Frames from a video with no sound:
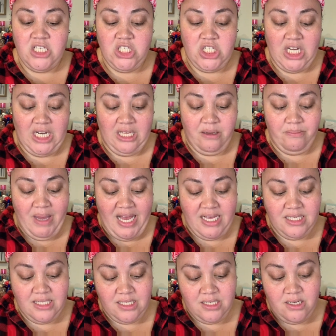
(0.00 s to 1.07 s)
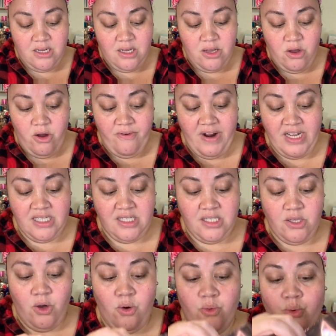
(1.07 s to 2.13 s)
jelly mask all right
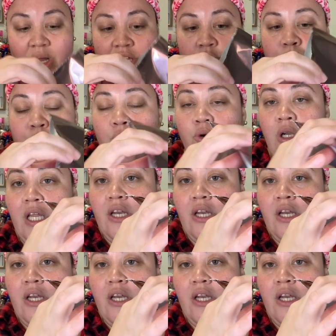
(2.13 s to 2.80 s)
so when you pull